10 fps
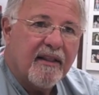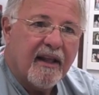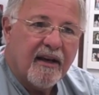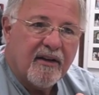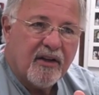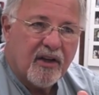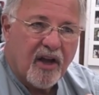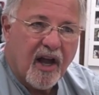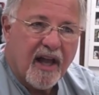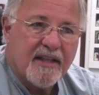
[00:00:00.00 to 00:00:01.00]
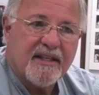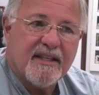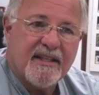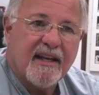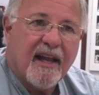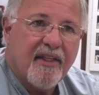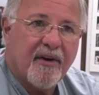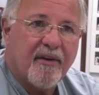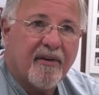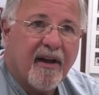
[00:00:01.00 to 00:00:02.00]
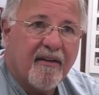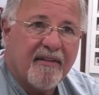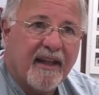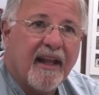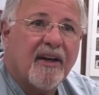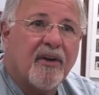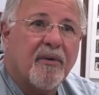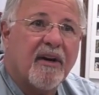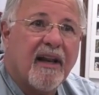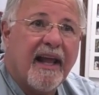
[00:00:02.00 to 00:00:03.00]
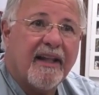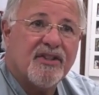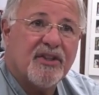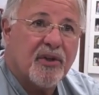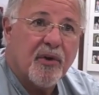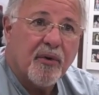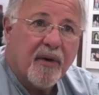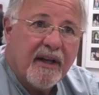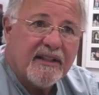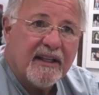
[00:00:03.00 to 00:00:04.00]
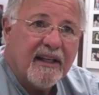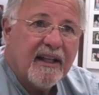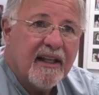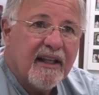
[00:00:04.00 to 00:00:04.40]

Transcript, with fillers: that causes another of the endocrine glands to go crazy,